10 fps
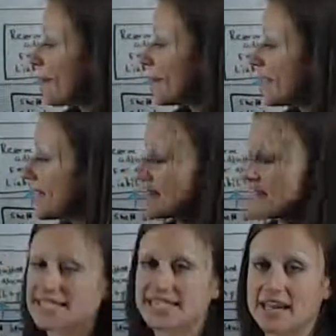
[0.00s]
In this
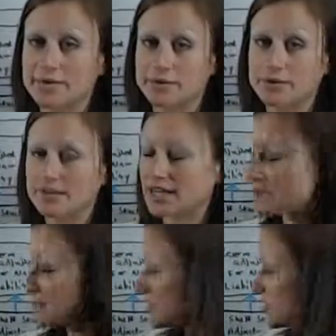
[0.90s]
example, it's
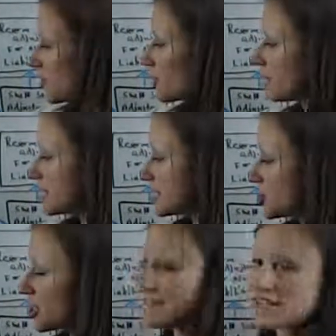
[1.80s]
been determined as a
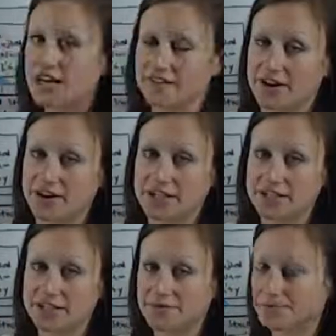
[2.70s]
shelf stock
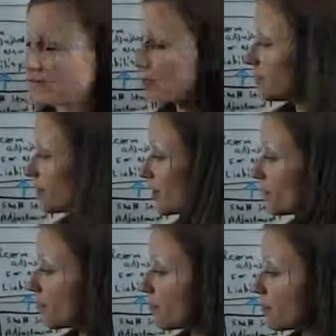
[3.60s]
variance.
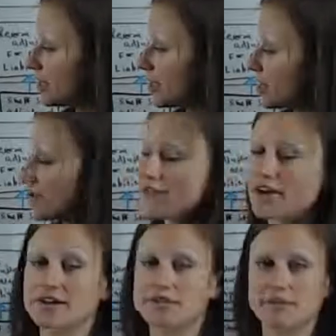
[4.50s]
Therefore, we lowered the
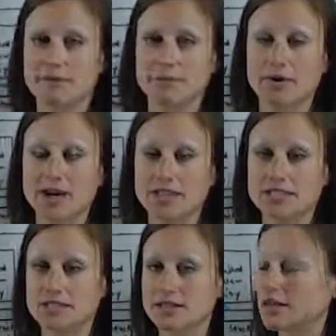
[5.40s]
customer
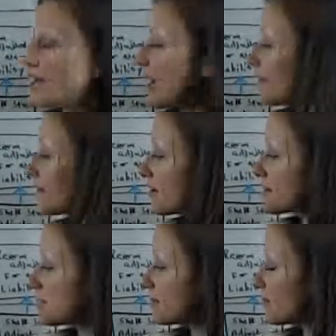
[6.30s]
price, and the
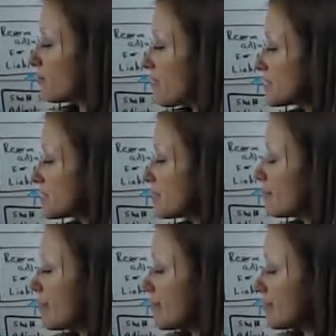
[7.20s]
customer wants
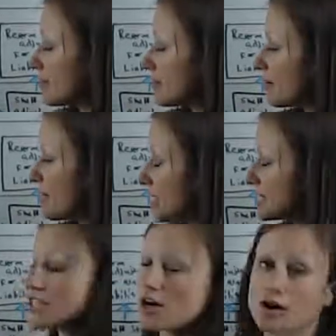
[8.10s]
payment
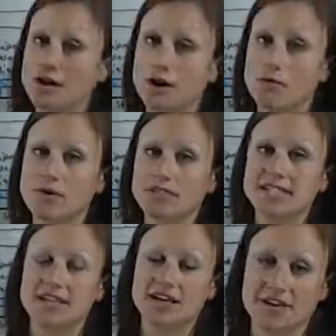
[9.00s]
based on what's
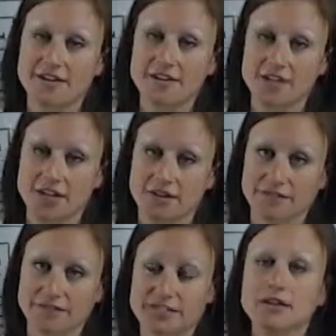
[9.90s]
sitting their
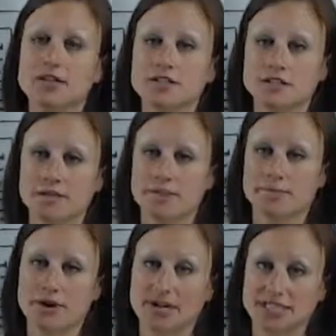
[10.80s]
shelves due to the
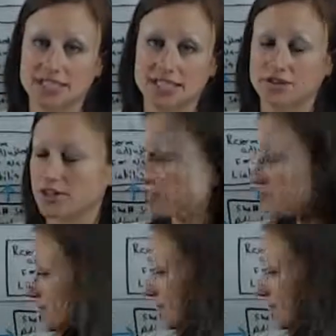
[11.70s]
price decrease.